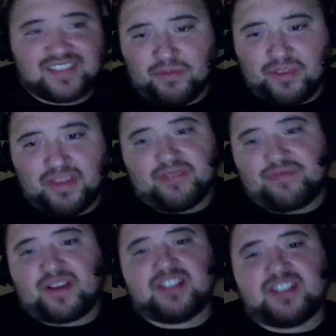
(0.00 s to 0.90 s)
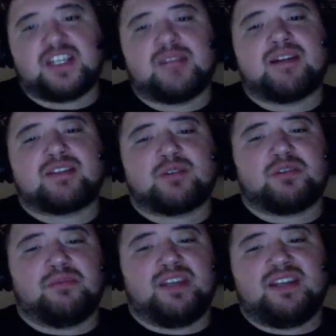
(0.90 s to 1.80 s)
the fucking shit about social
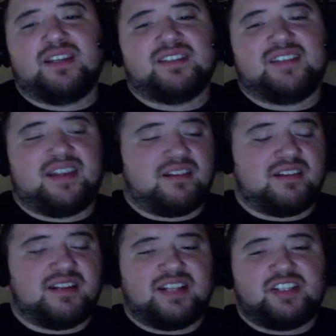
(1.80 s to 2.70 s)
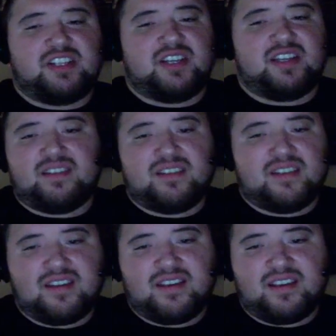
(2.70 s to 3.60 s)
media is that none of that shit,
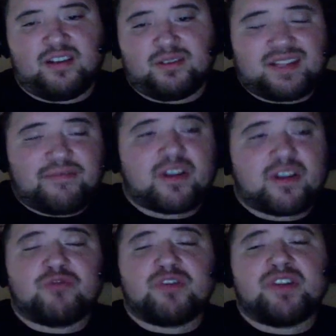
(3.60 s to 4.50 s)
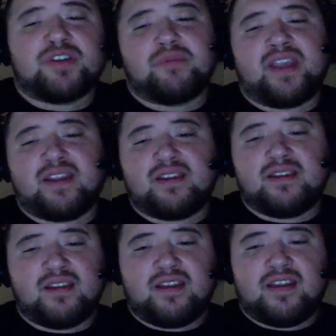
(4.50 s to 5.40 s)
you know, it's not fucking real, man.
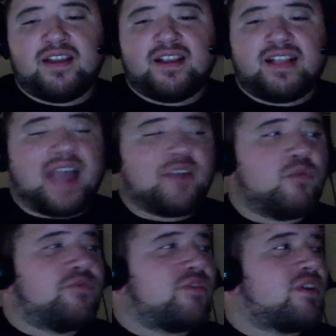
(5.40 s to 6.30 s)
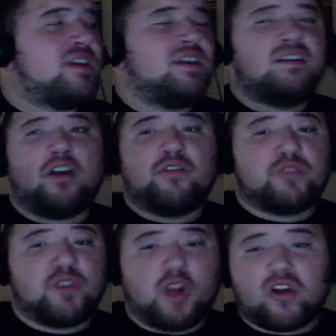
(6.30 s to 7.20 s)
I know fucking of
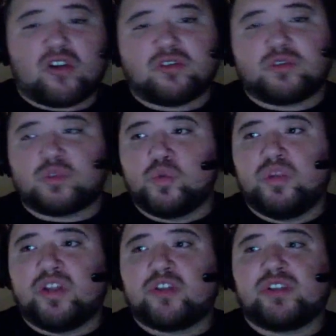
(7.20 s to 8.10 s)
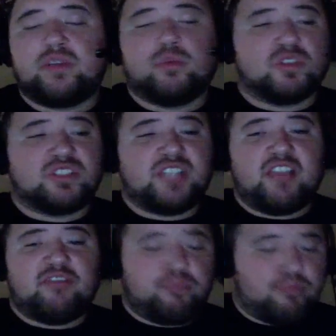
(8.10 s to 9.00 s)
girls who literally will save
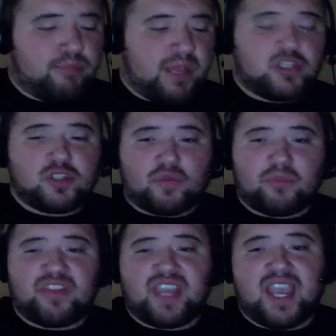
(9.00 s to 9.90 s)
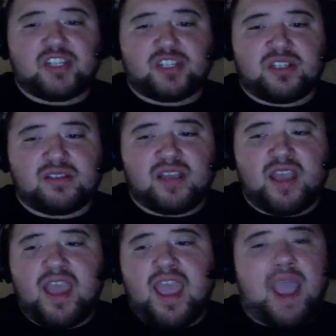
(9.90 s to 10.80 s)
pictures from vacations
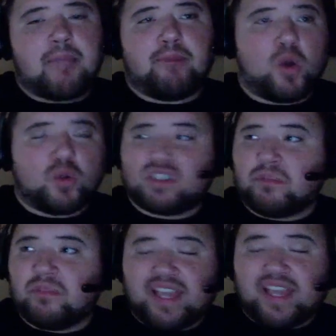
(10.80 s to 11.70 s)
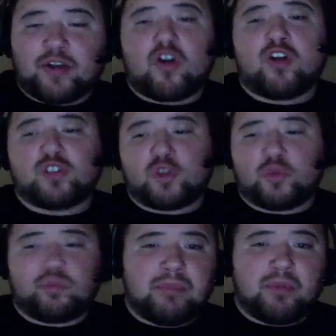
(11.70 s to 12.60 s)
and post them later on so
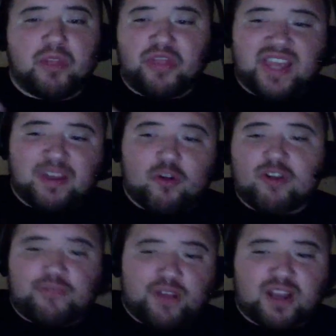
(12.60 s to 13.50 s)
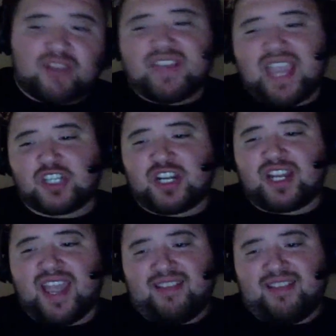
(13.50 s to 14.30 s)
people think they're on fucking vacation again.